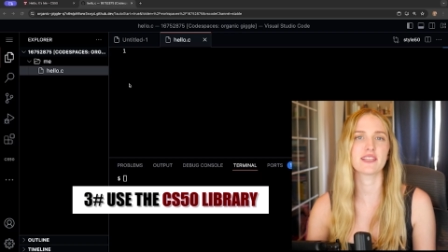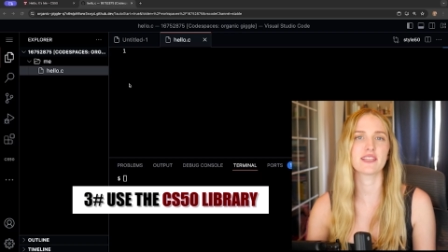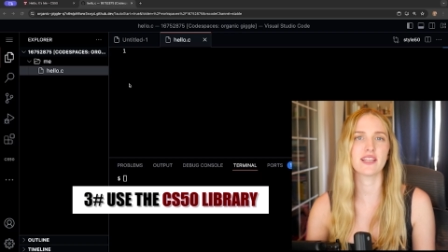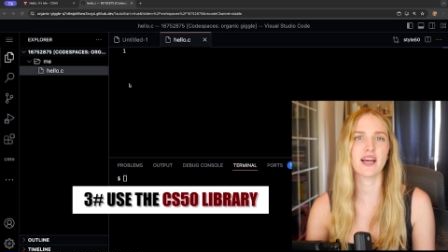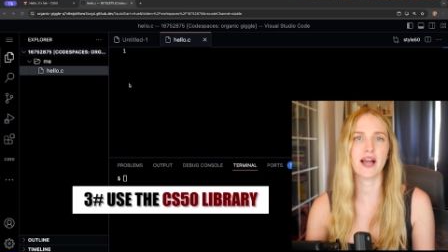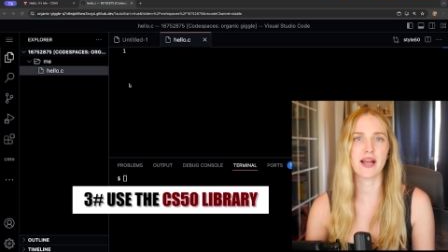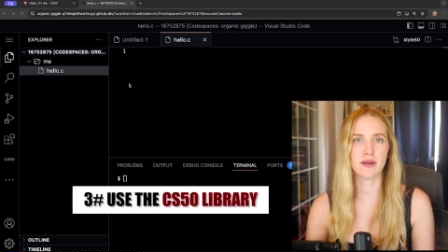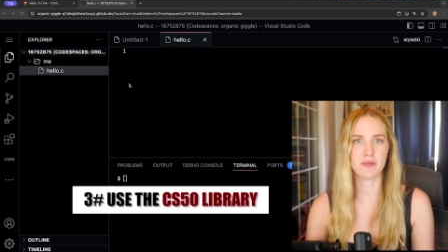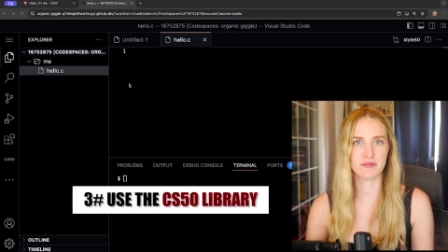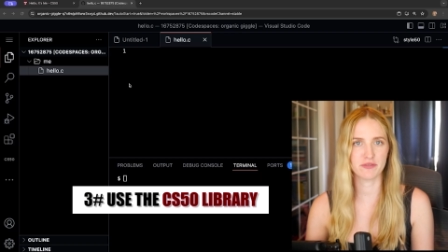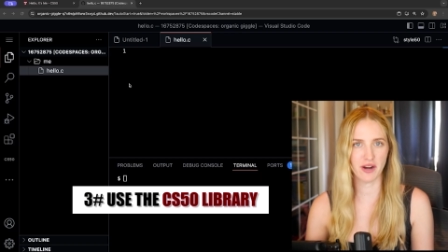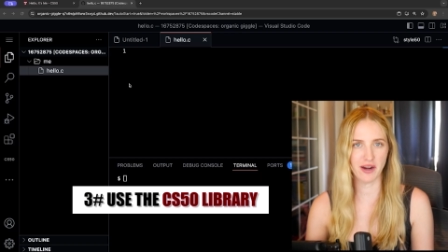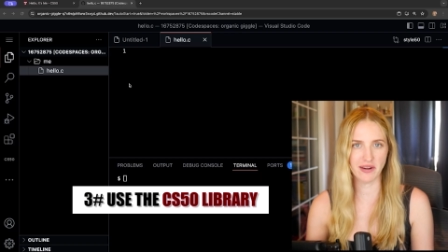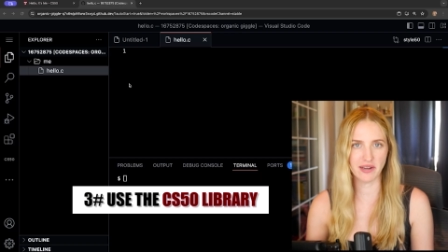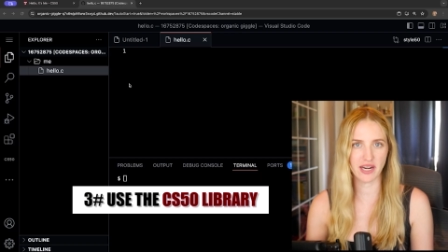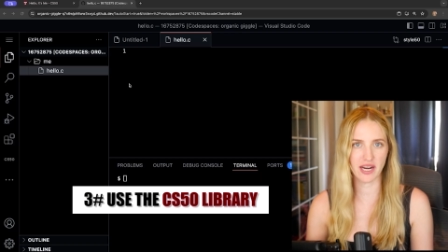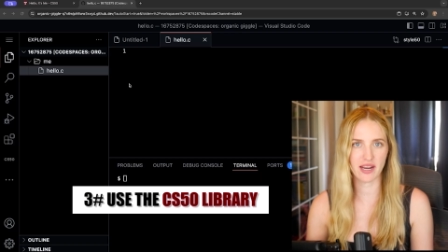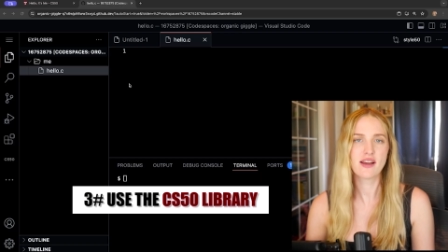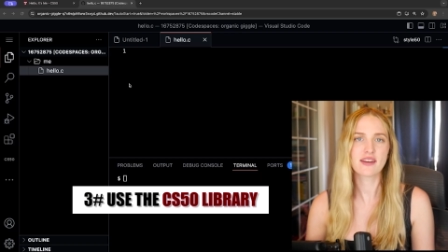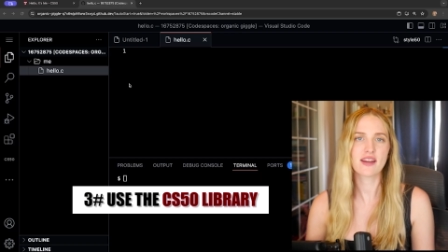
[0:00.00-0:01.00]

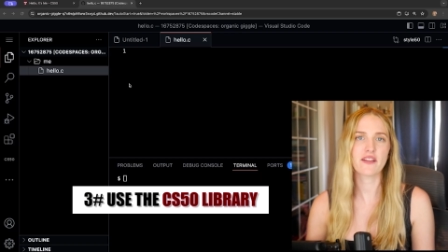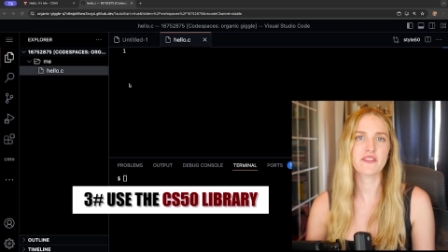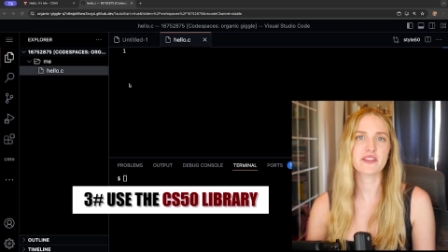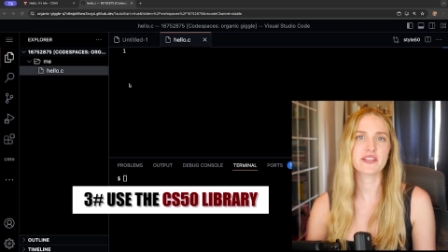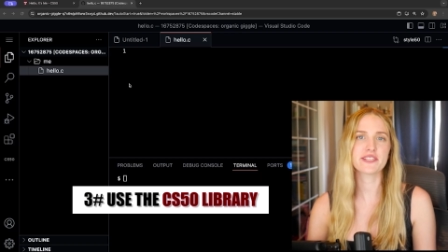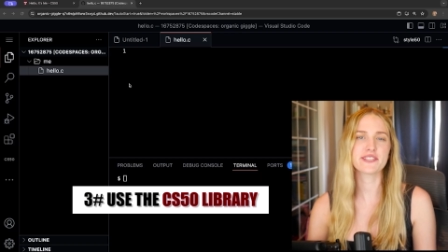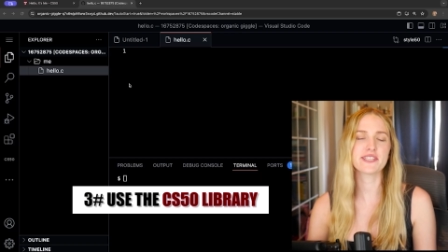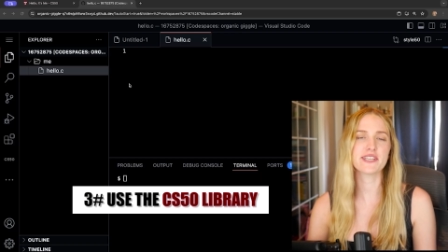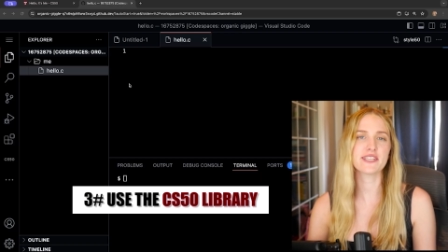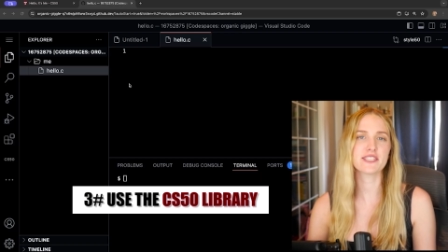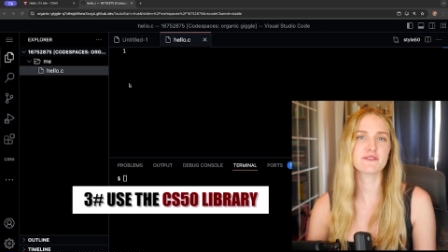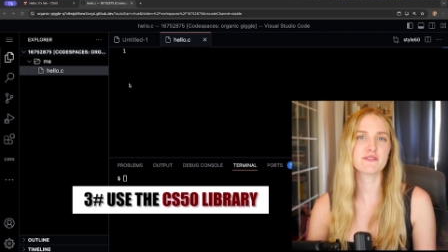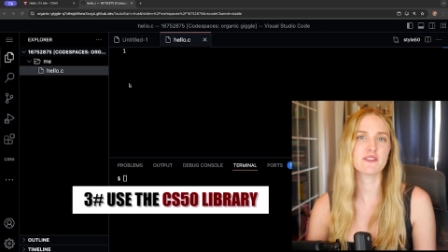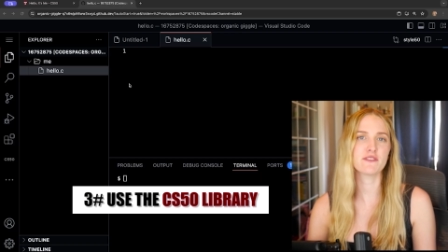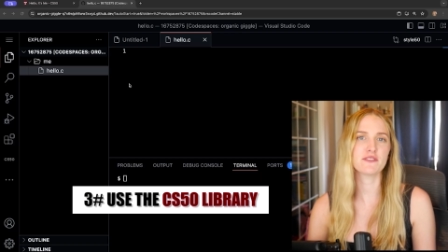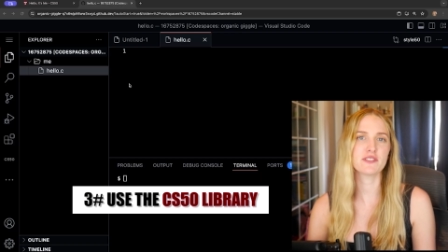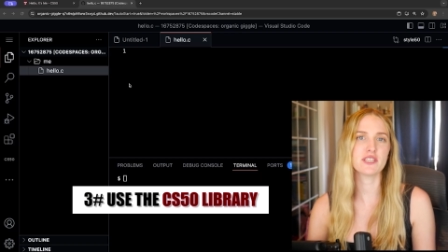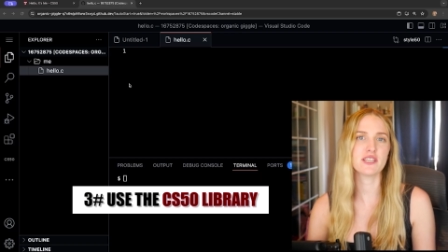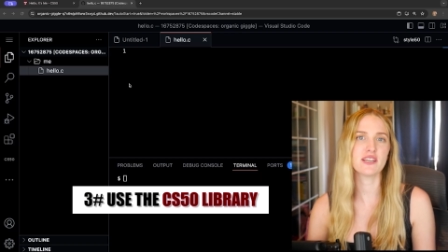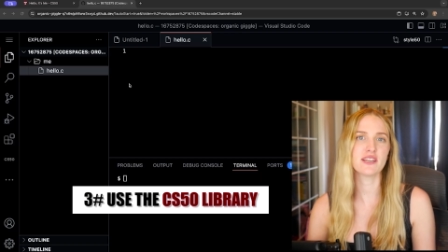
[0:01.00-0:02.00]
library. Now the
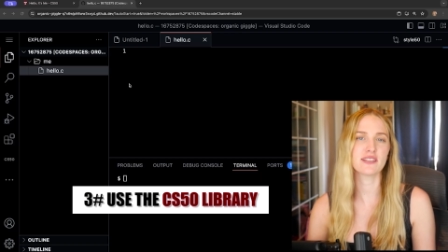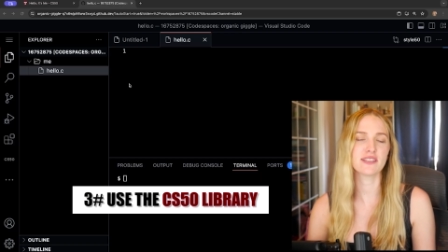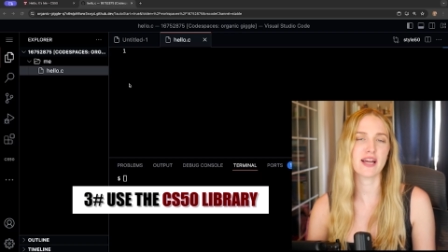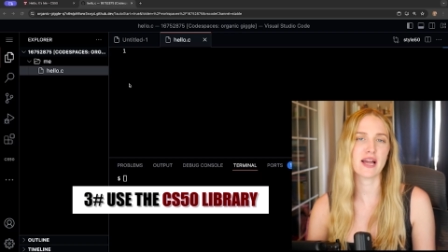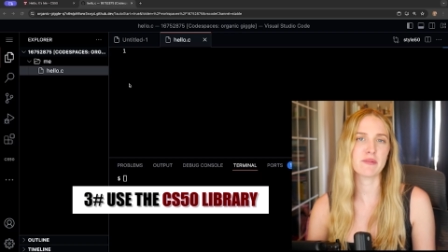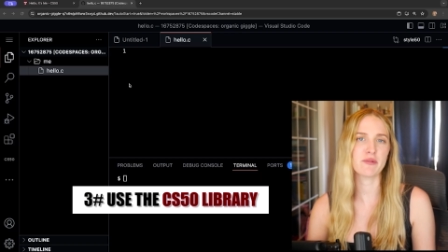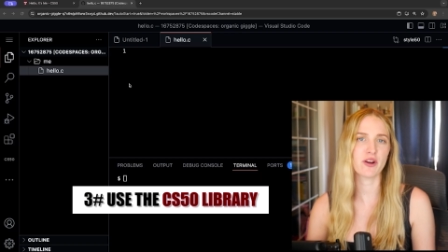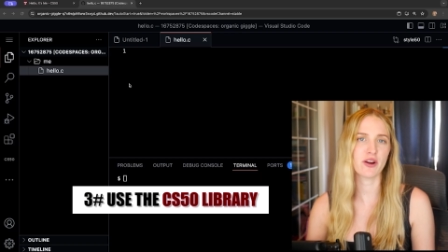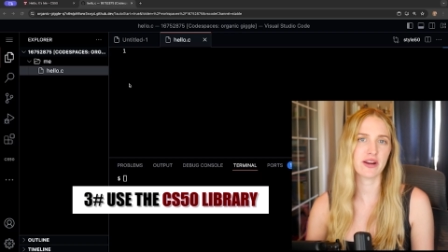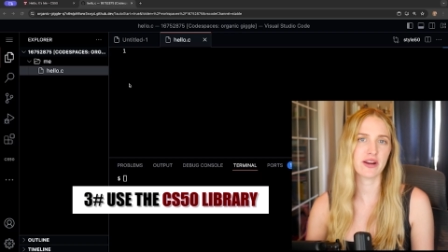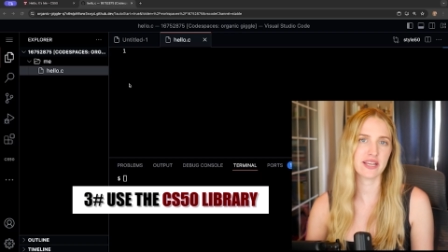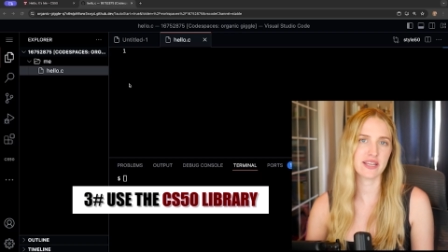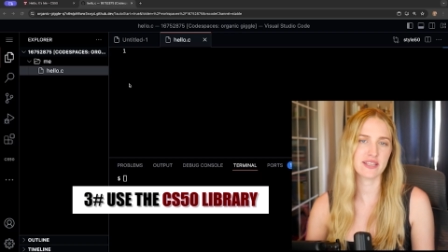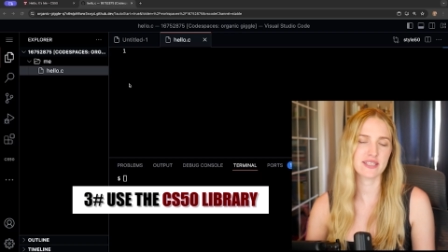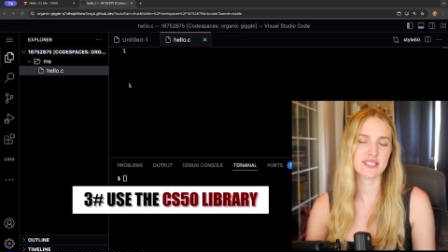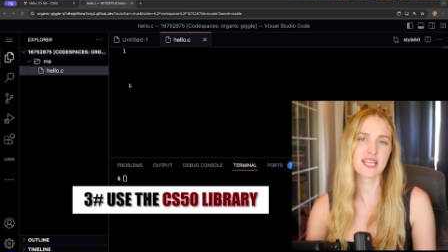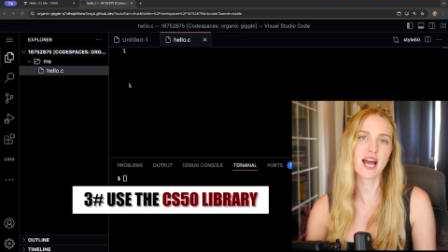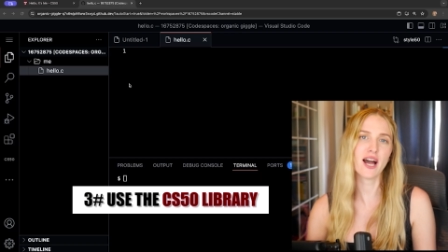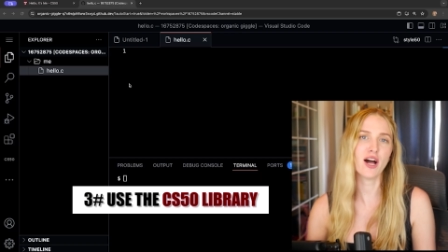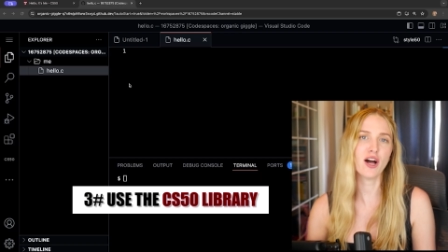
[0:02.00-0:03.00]
CS50 library
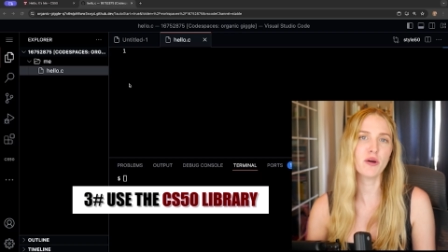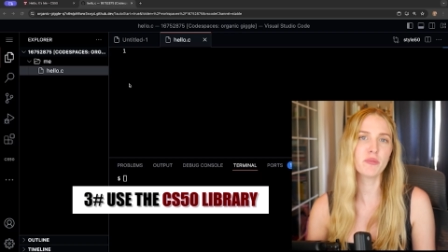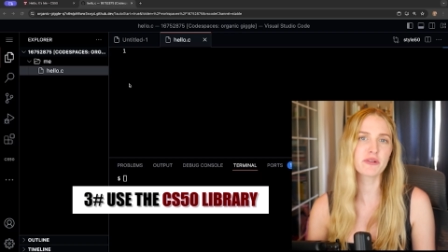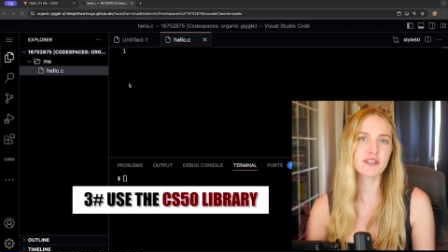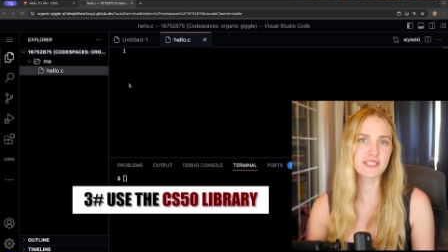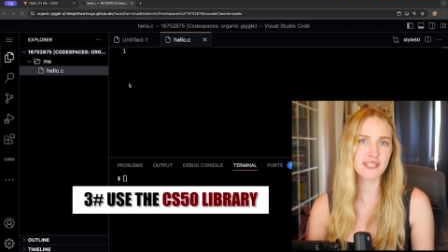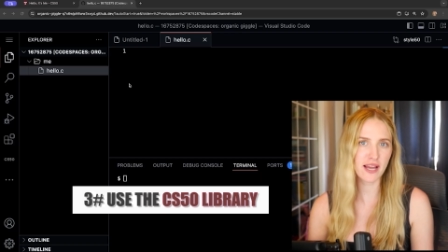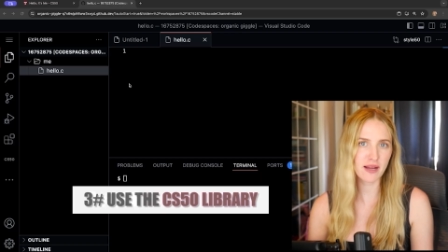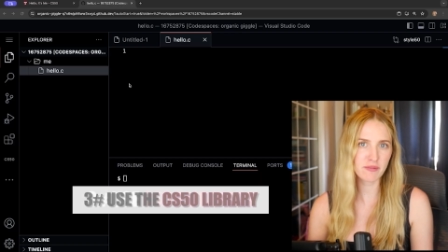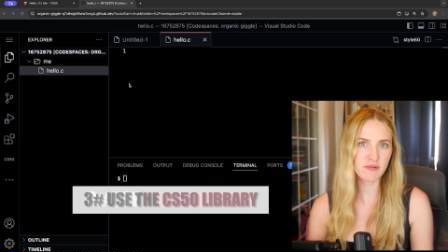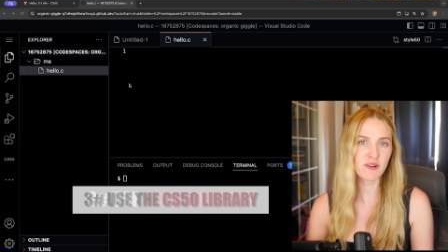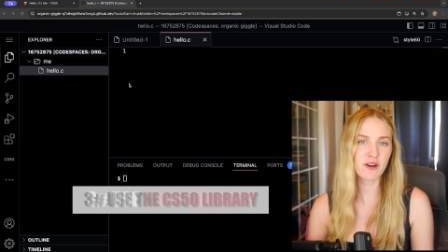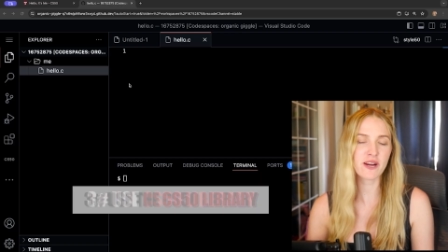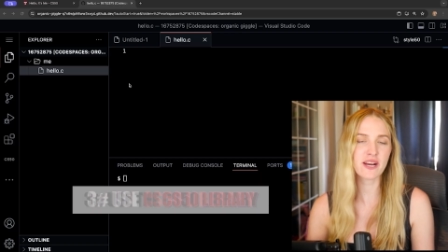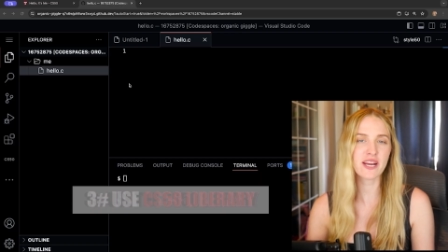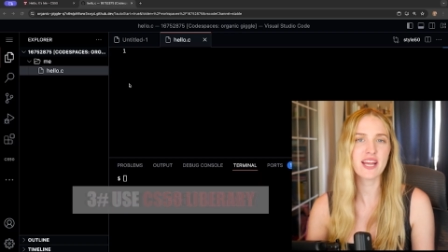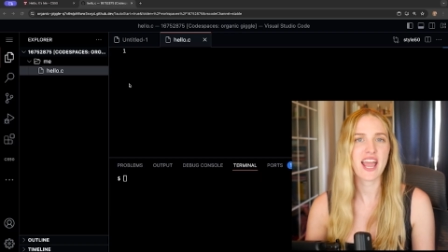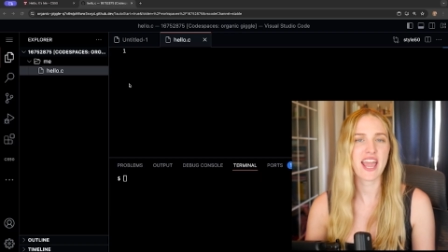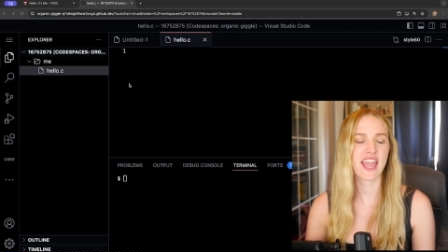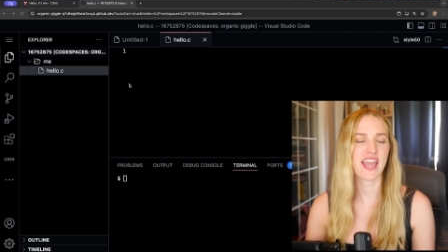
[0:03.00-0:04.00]
is a helper library